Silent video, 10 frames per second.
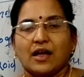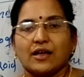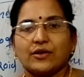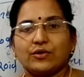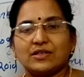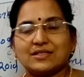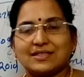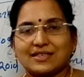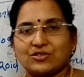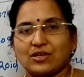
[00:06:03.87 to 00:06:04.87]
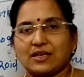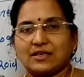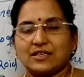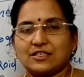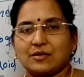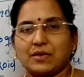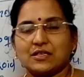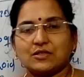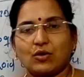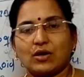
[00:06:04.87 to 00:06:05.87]
Unisexual condition
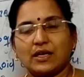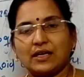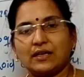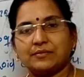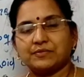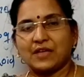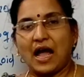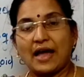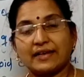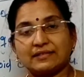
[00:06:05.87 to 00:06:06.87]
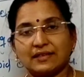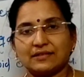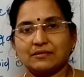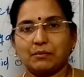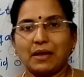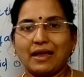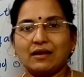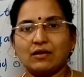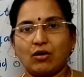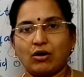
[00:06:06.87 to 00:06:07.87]
means only either
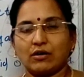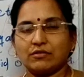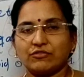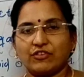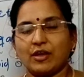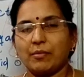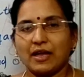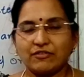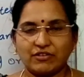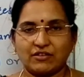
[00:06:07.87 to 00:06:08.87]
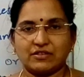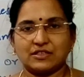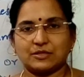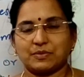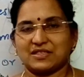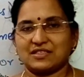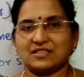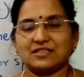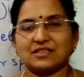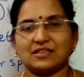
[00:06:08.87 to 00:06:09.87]
male or female flower is
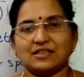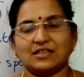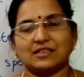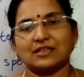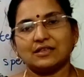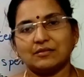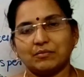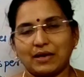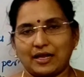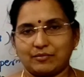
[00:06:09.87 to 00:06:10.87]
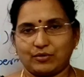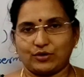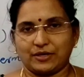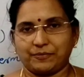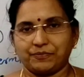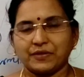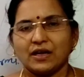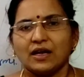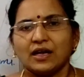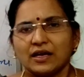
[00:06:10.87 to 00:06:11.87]
present in the plant body.
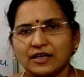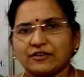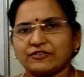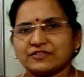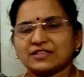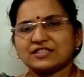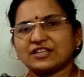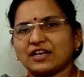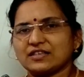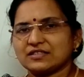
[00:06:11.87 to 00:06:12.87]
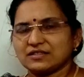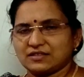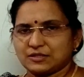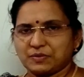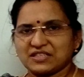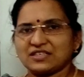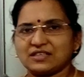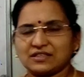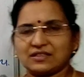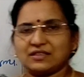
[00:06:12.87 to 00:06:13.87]
If such case is
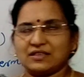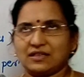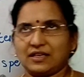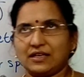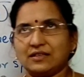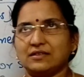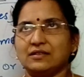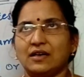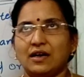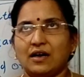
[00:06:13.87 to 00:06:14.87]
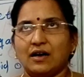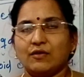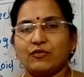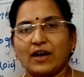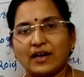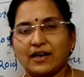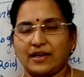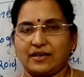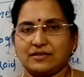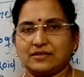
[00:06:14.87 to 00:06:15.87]
present in
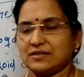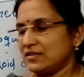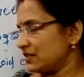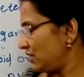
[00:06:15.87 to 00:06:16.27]
fungi, it is